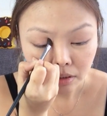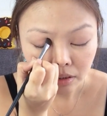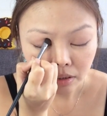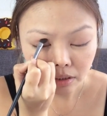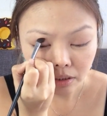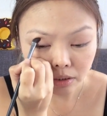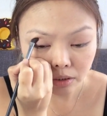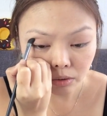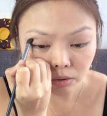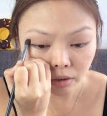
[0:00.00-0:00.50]

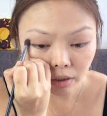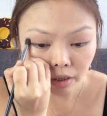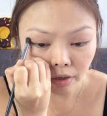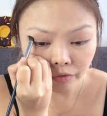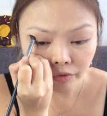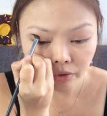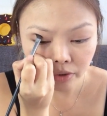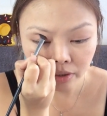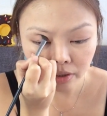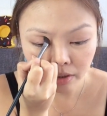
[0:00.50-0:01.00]
It's okay
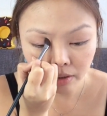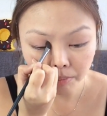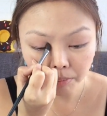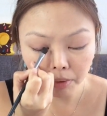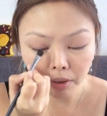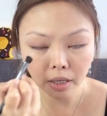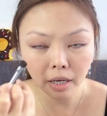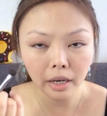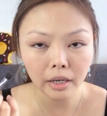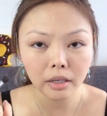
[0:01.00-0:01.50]
if you can
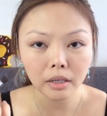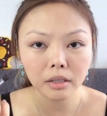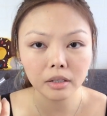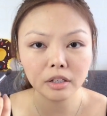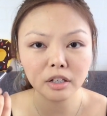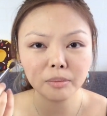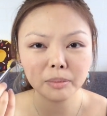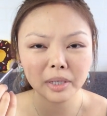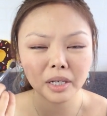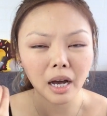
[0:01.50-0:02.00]
apply a
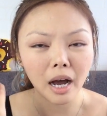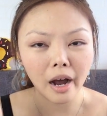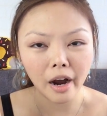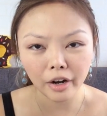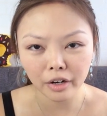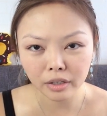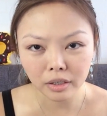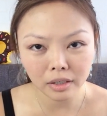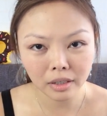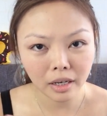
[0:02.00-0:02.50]
little bit
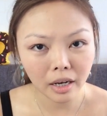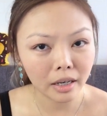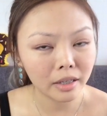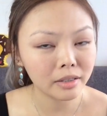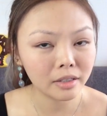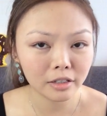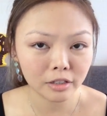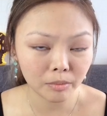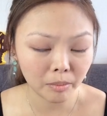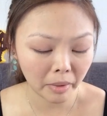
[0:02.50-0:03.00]
higher than that, it
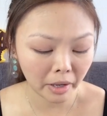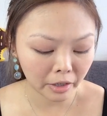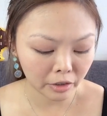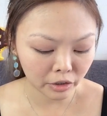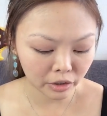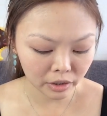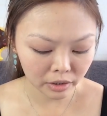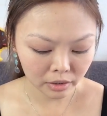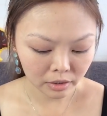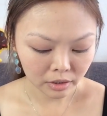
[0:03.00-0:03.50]
doesn't matter.